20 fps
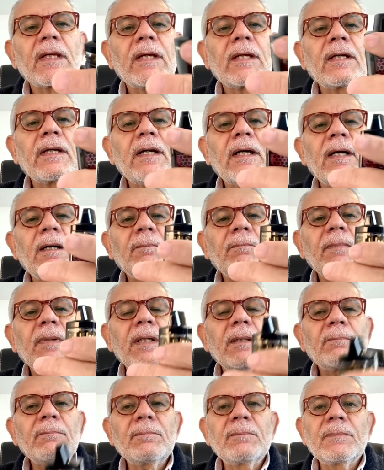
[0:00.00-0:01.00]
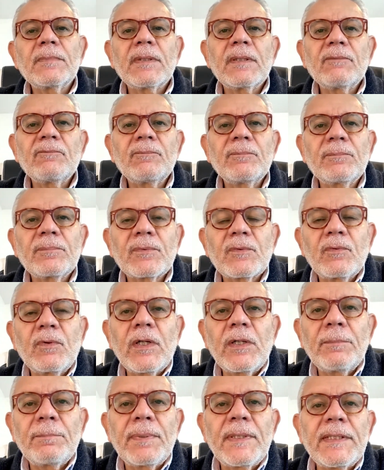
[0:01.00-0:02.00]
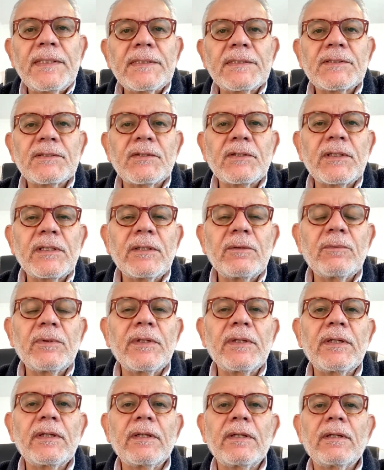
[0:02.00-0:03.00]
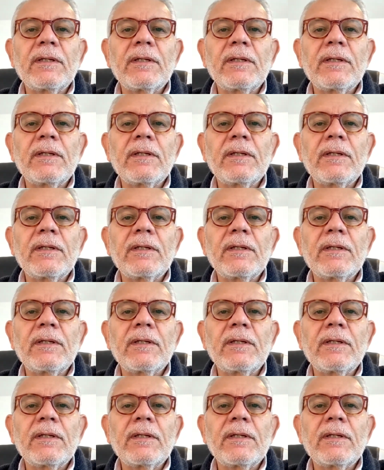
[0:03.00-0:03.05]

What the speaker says: yeah, I'm quite pleased really with it.